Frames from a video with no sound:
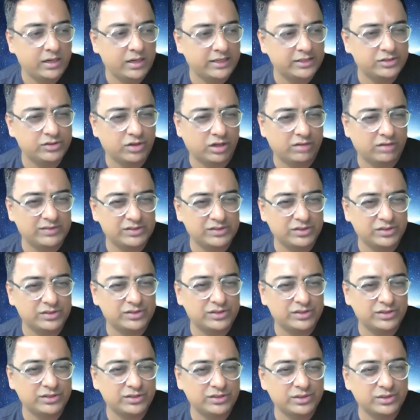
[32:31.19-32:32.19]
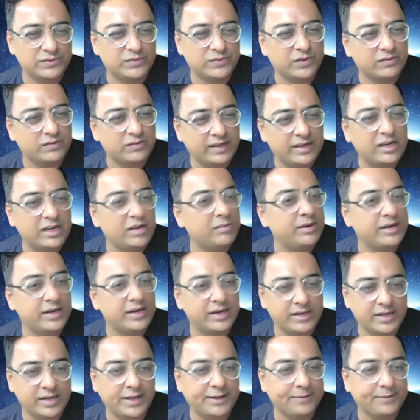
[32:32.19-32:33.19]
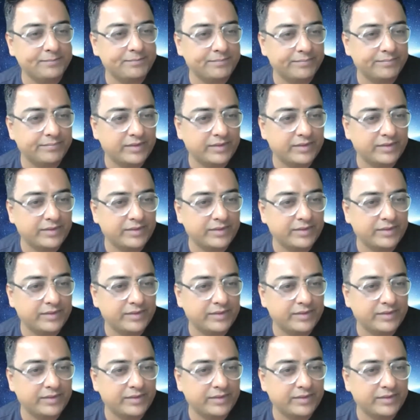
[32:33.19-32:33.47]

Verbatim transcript: it's always also used for very limited time,